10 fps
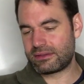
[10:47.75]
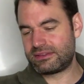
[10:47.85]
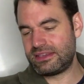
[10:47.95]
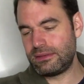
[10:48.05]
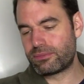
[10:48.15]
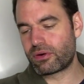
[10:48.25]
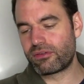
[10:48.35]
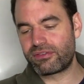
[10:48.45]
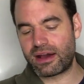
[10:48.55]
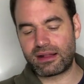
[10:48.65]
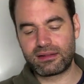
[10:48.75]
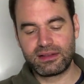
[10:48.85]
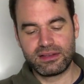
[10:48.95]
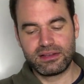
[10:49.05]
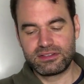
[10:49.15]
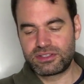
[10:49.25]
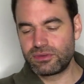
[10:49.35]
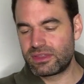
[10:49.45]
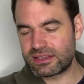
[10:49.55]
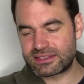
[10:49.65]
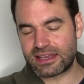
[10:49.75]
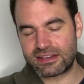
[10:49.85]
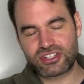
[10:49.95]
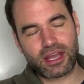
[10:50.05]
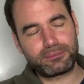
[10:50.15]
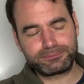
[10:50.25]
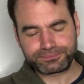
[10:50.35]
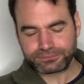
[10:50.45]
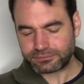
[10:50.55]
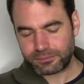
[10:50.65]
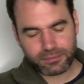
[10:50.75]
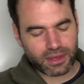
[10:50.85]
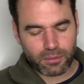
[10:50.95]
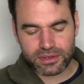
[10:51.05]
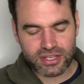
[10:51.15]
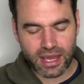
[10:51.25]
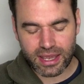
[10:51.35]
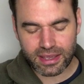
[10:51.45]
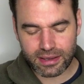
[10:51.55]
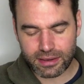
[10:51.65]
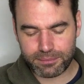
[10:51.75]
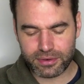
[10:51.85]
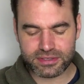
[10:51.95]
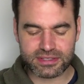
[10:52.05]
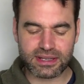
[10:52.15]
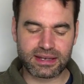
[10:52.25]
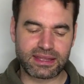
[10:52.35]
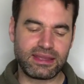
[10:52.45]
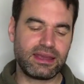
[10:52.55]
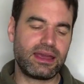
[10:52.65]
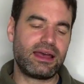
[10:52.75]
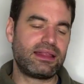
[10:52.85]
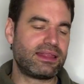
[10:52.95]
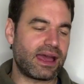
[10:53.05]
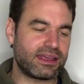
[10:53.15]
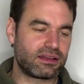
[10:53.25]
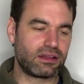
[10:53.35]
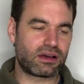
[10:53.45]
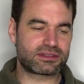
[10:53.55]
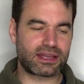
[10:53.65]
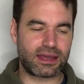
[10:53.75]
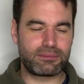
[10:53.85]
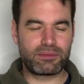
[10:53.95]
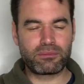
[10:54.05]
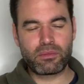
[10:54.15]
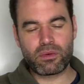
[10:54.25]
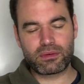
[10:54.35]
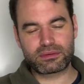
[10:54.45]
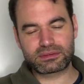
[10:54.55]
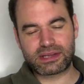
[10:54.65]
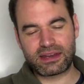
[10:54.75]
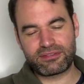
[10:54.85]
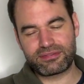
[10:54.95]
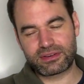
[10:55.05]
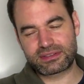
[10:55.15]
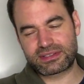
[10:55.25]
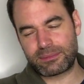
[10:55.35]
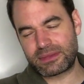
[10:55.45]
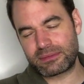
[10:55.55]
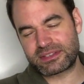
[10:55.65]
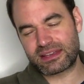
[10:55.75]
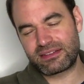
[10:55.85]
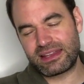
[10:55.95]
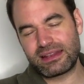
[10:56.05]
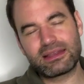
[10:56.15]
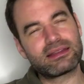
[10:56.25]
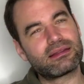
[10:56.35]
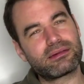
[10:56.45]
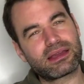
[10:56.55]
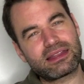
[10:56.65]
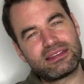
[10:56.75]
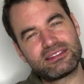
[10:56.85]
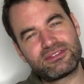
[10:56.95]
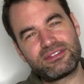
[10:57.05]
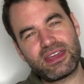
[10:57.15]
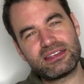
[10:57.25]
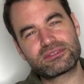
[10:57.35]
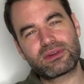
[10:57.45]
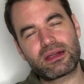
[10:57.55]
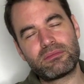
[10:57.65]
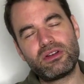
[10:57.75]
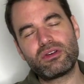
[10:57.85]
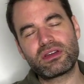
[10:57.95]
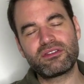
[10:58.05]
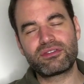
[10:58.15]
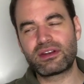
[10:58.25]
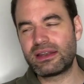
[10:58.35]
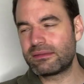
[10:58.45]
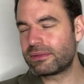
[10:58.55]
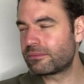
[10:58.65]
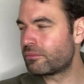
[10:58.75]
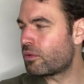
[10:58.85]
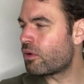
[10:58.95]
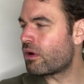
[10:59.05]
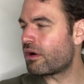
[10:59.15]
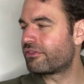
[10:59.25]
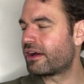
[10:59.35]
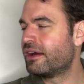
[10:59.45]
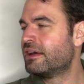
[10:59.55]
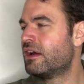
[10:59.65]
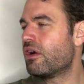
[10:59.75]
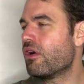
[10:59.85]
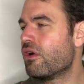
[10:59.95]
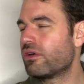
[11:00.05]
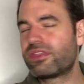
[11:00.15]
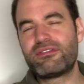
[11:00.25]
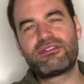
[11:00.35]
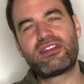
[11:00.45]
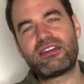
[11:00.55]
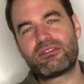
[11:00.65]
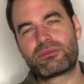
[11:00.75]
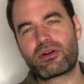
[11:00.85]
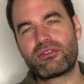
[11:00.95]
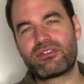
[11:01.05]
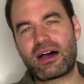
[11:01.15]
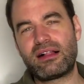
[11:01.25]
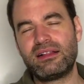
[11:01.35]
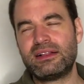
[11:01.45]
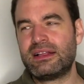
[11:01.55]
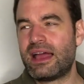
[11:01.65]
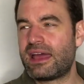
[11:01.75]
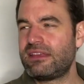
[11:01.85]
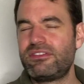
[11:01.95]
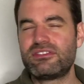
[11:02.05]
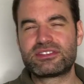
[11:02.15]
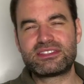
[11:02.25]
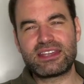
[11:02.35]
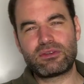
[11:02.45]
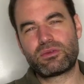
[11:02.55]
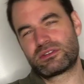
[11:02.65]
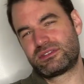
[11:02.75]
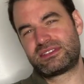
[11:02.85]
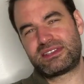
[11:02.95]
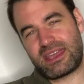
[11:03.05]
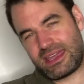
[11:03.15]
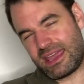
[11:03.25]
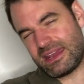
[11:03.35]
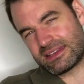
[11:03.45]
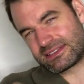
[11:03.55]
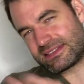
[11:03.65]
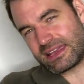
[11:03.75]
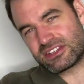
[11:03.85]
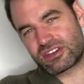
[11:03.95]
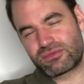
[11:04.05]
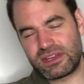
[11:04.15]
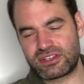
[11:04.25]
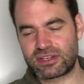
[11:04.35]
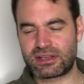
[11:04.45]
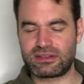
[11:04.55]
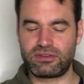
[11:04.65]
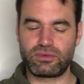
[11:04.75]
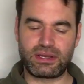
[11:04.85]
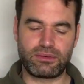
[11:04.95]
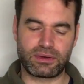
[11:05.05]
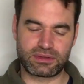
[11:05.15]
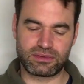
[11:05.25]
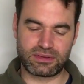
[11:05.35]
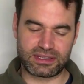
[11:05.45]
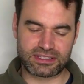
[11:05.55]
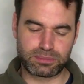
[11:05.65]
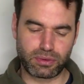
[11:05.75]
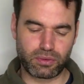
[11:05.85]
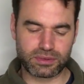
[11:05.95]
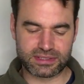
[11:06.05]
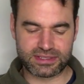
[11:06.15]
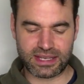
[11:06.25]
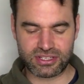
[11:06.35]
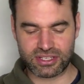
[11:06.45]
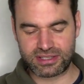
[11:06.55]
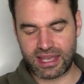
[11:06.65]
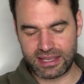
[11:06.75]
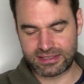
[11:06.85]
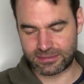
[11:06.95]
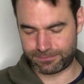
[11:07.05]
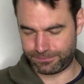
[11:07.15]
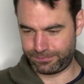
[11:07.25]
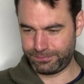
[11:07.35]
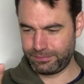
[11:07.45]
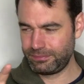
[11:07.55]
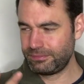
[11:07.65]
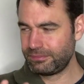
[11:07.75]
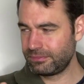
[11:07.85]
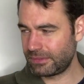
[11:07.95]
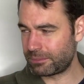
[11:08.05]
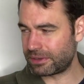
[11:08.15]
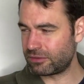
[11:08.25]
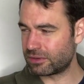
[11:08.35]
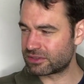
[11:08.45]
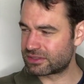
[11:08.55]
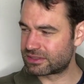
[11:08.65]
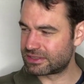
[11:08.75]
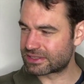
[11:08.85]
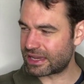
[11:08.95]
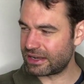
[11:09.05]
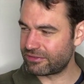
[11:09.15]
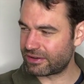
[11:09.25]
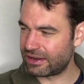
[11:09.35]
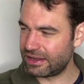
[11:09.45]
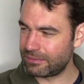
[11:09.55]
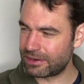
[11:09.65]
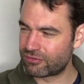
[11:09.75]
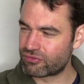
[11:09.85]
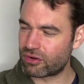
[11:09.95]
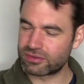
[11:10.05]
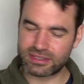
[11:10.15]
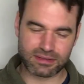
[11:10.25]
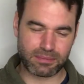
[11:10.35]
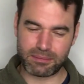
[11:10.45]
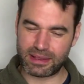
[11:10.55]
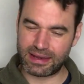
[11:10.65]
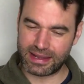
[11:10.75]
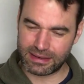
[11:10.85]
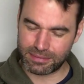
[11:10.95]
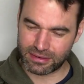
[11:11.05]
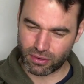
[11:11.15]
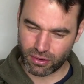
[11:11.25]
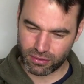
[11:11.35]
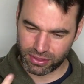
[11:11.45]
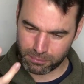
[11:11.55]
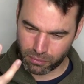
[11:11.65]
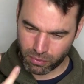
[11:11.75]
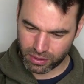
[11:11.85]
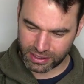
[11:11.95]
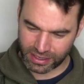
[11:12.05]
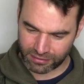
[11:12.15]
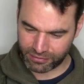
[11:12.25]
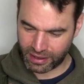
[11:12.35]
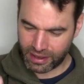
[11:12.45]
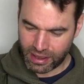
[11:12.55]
tea profile to this Sencha, which I personally like a lot. I'm a kind of, sometimes I got this phase where I'm looking for a little bit more of a earthy flavor profile. And you still want to stay in the Sencha region and you really want to explore the Sencha taste, but you want this kind of a little bit roasted, maybe a little bit earthy, more kind of a